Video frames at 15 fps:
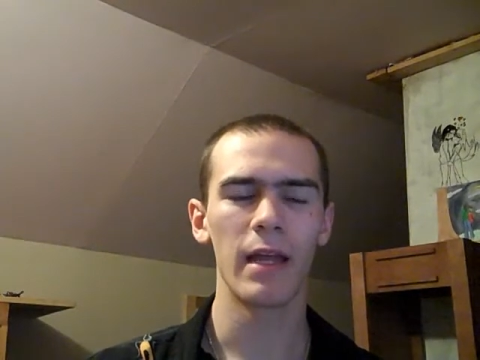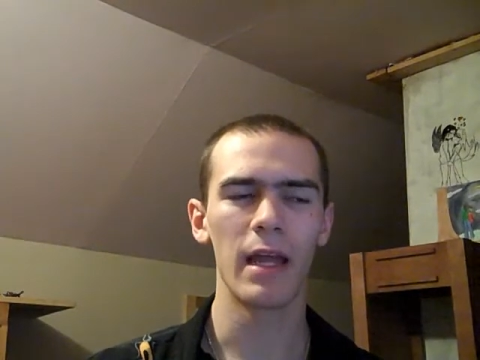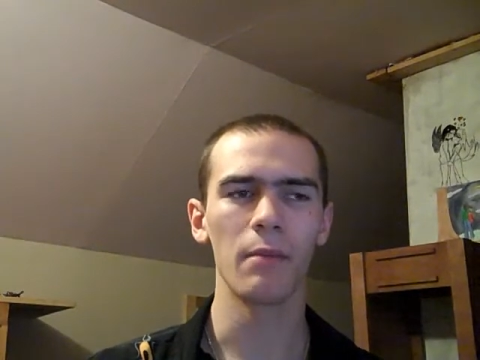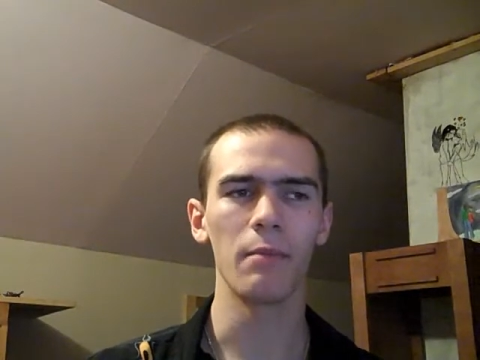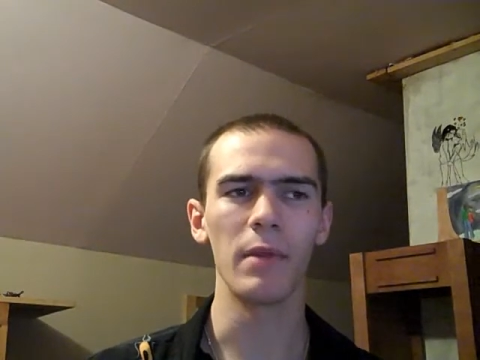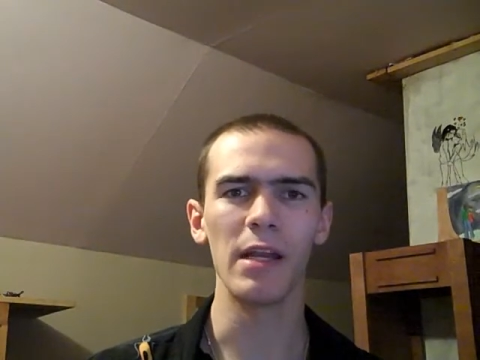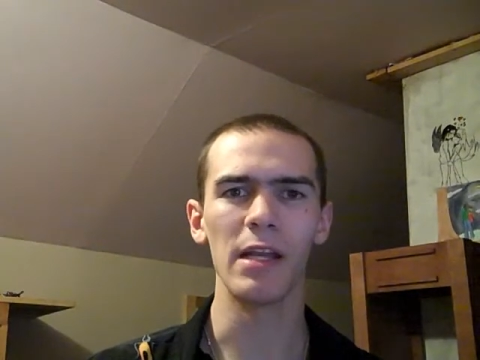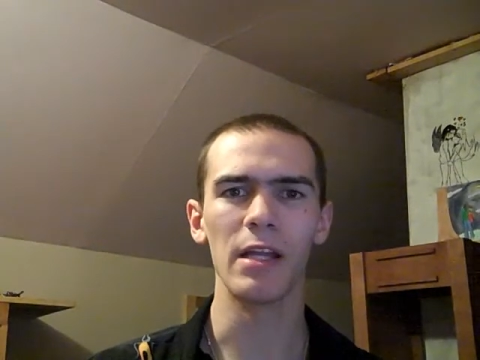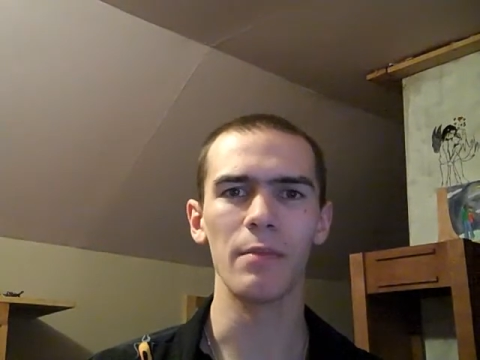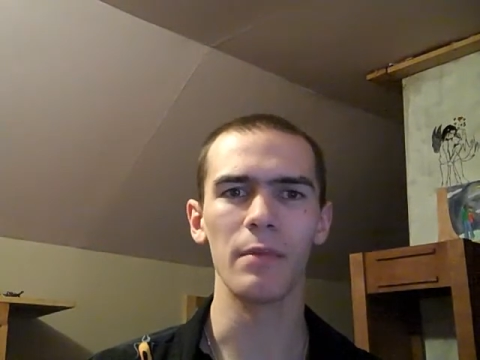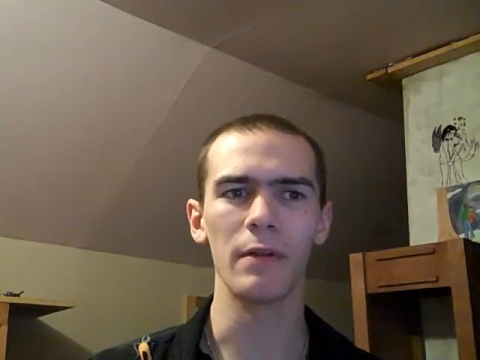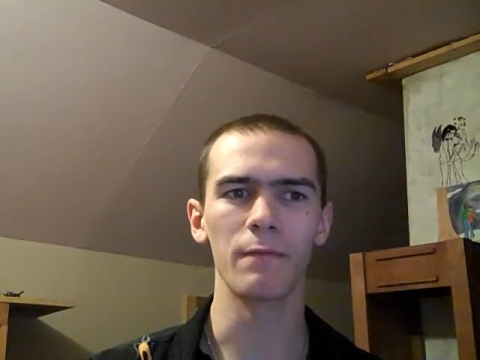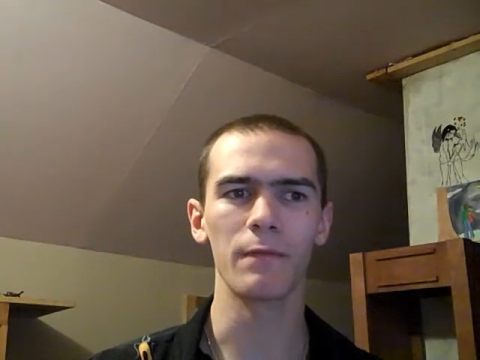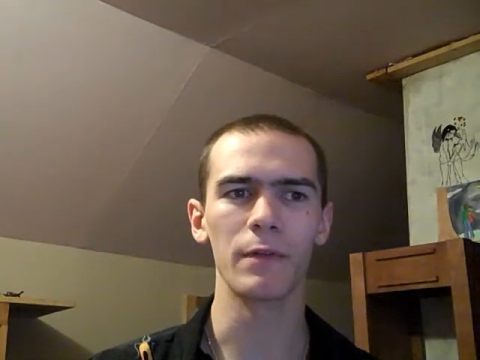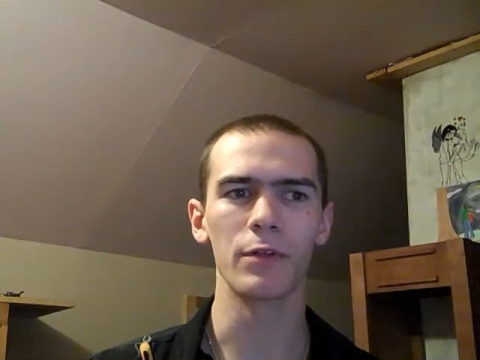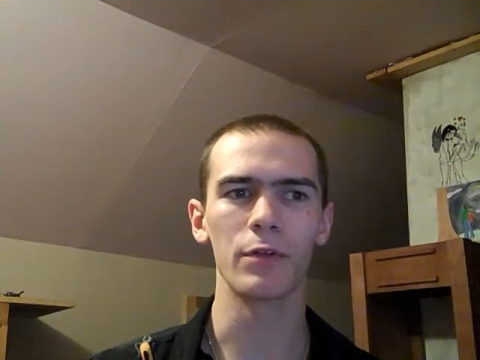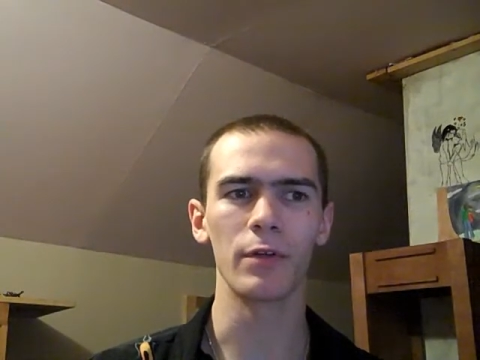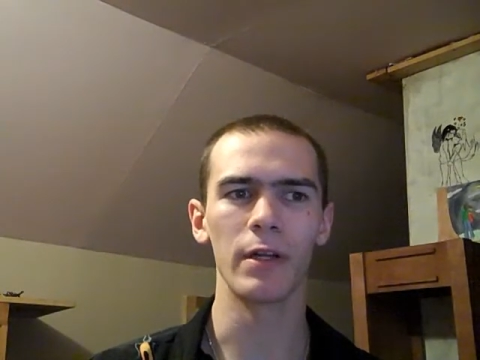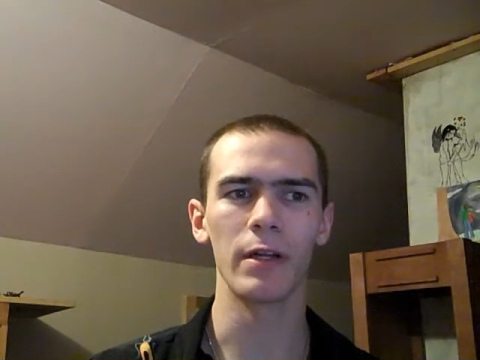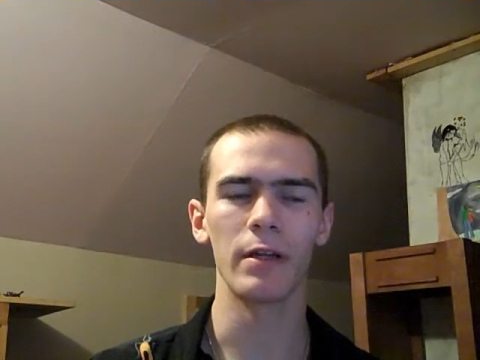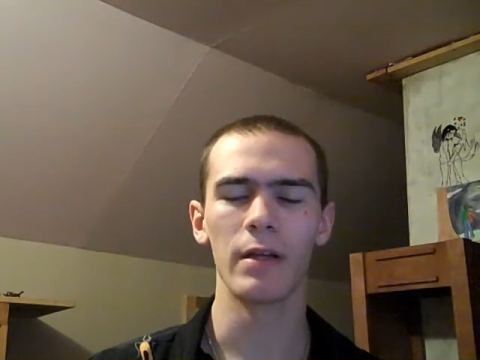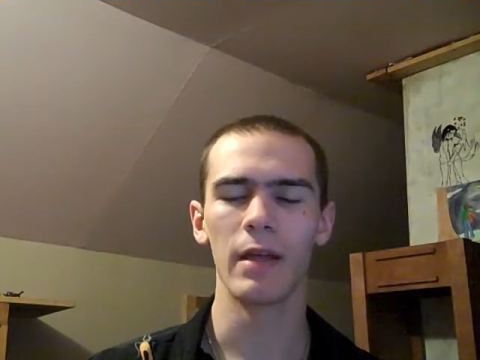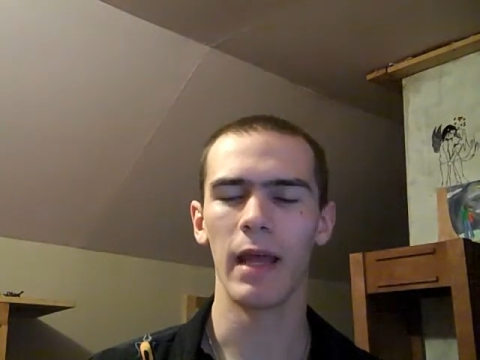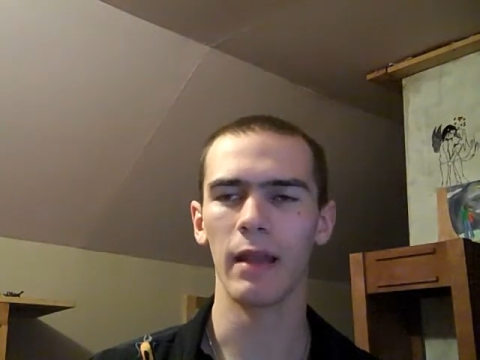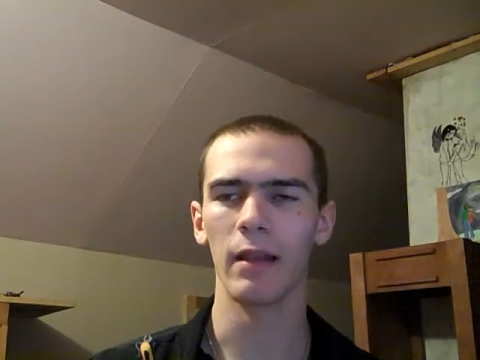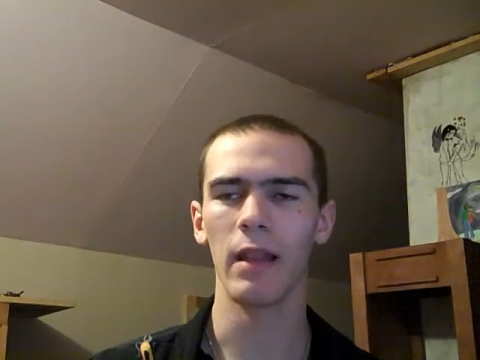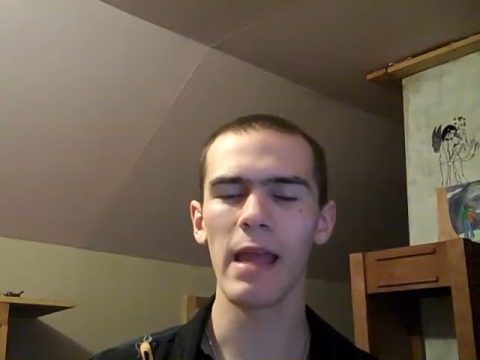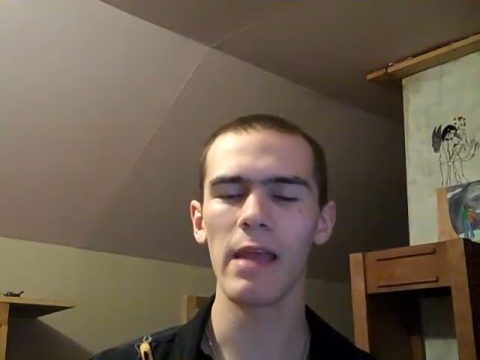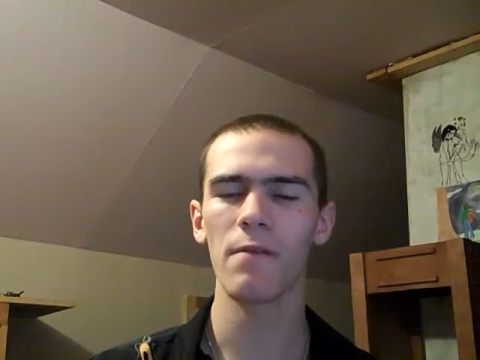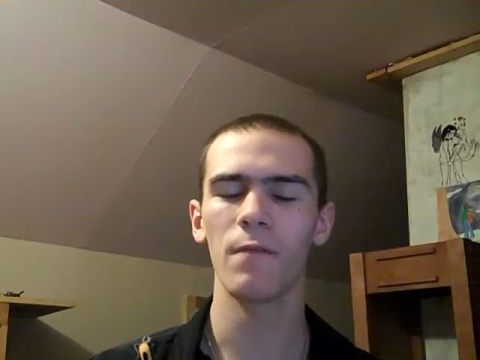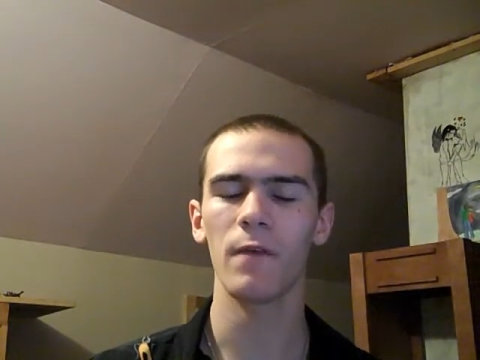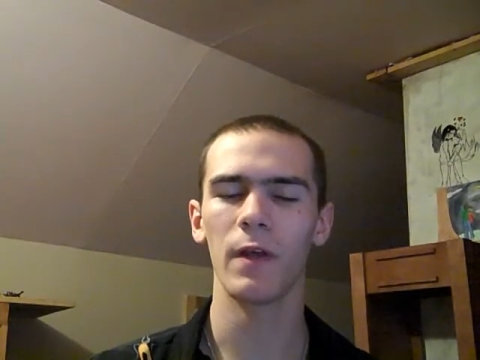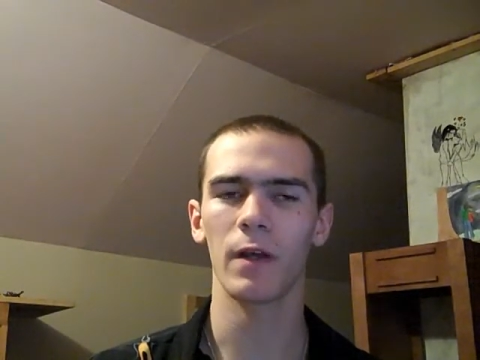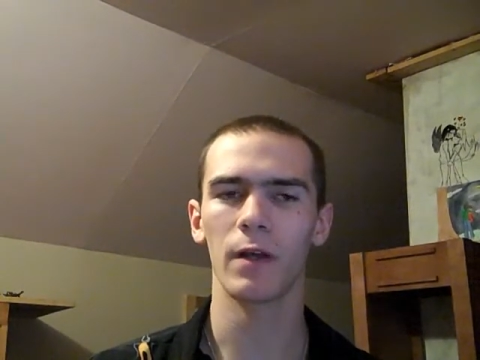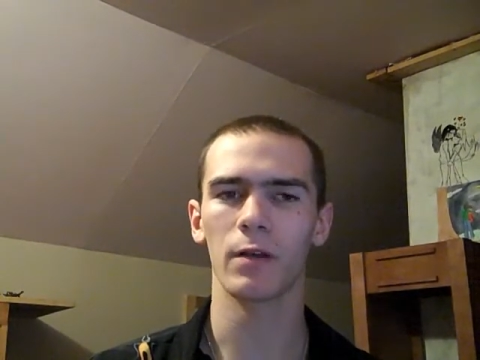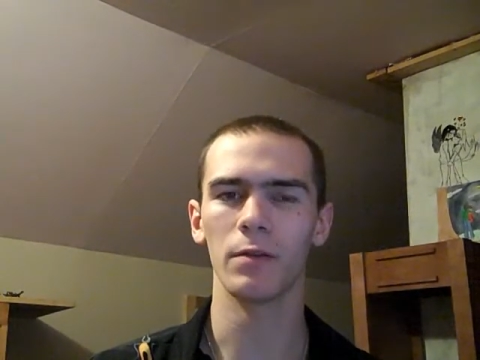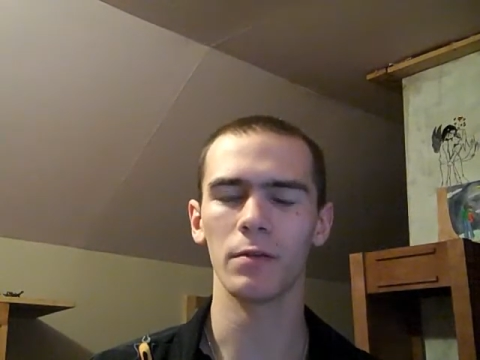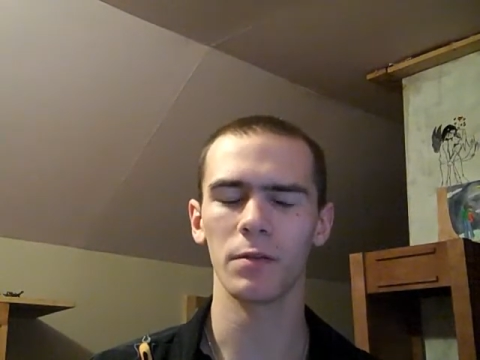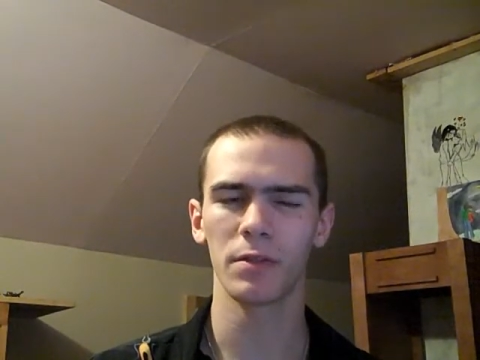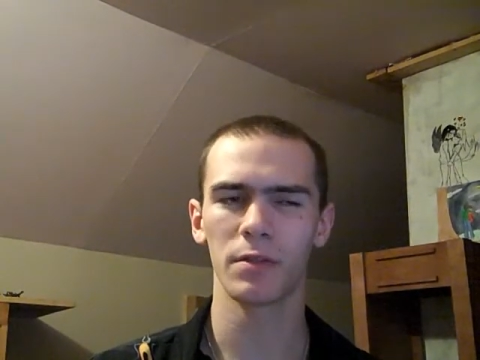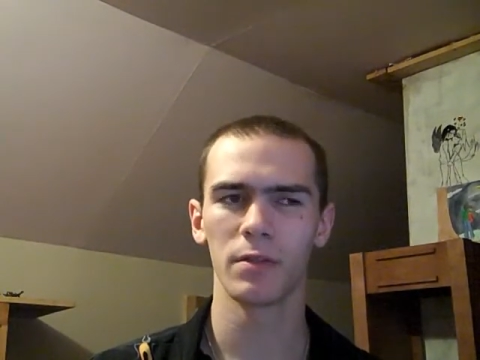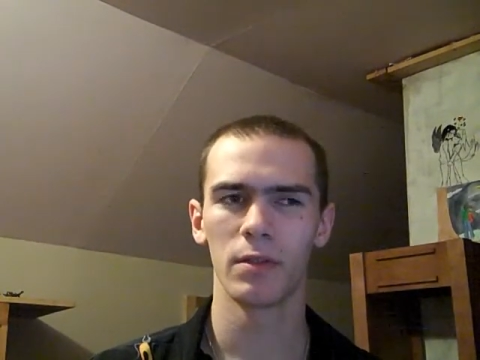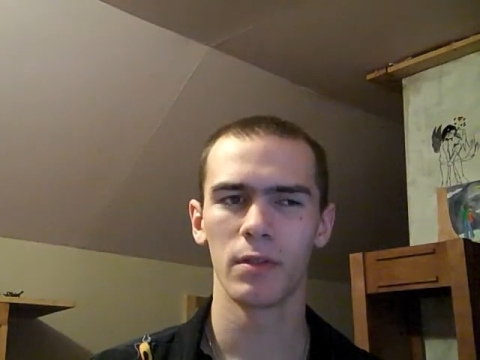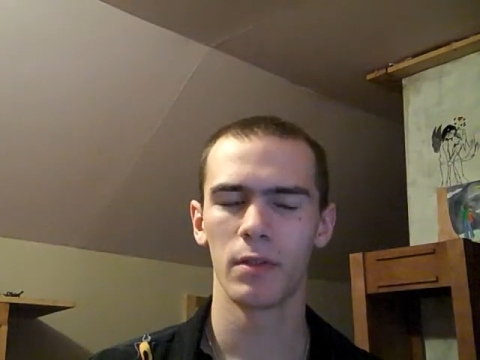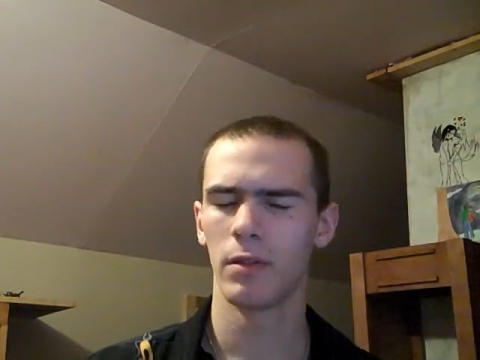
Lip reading: and medium infantry and light vehicles